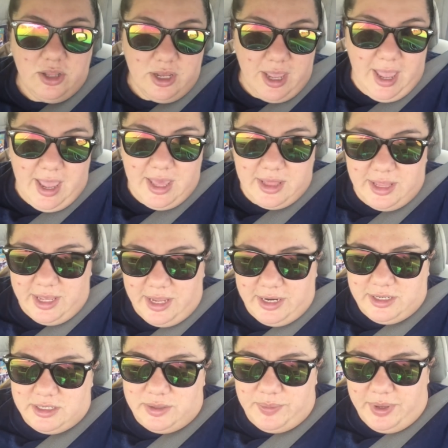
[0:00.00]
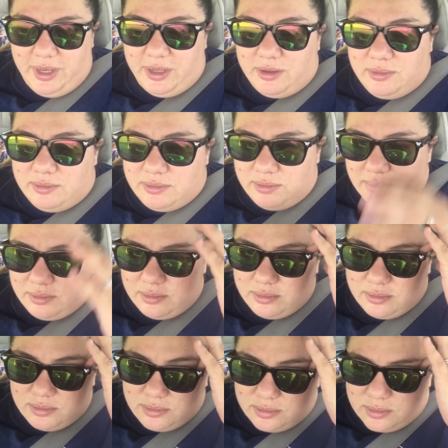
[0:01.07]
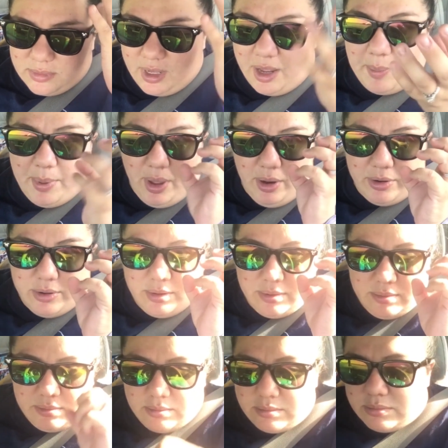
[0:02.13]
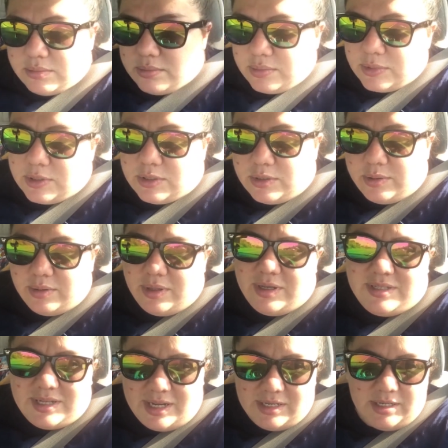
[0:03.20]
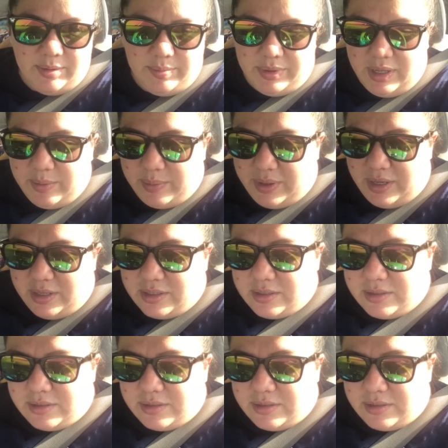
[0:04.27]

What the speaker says: of look alien to me. Like a pod. Looks like a dumpling, but